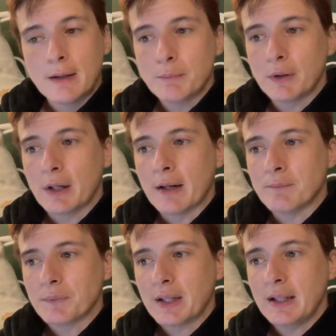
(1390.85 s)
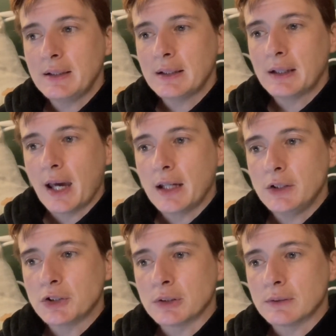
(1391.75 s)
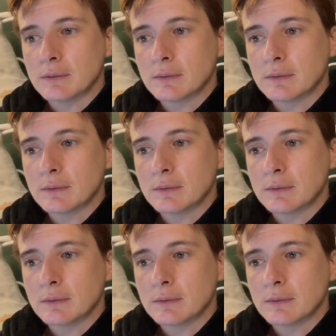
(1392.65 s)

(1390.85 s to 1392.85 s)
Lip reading: But gaining an agent